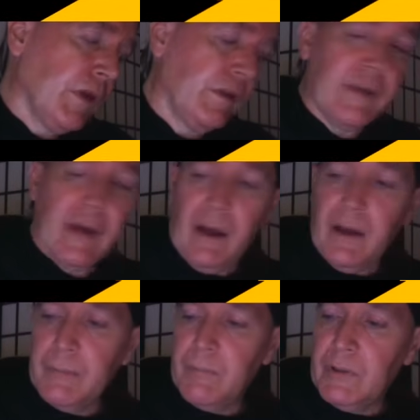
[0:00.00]
and yeah,
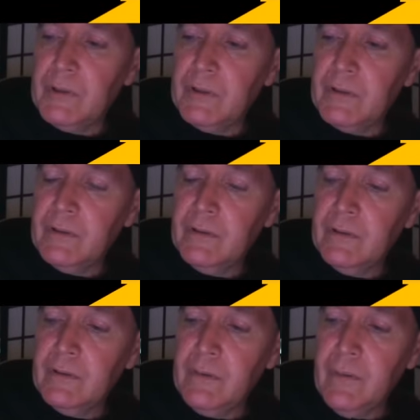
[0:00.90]
I'm uh
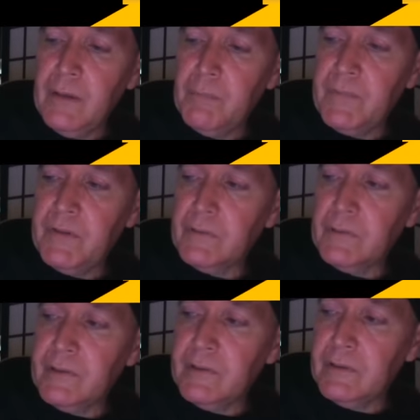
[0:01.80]
I'm busily